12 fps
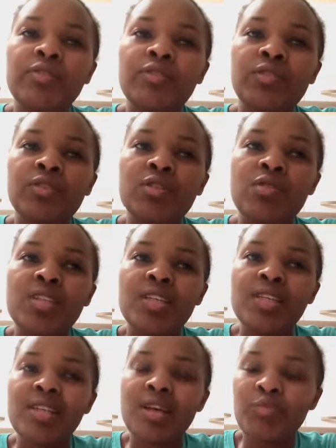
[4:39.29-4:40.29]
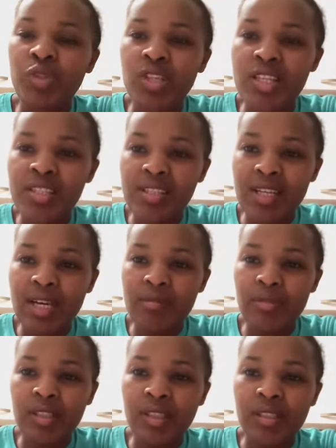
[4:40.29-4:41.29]
you want to say somebody is
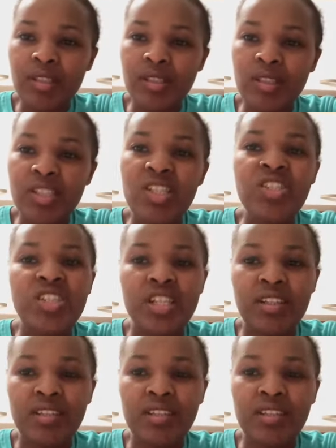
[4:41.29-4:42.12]
coming, Isha,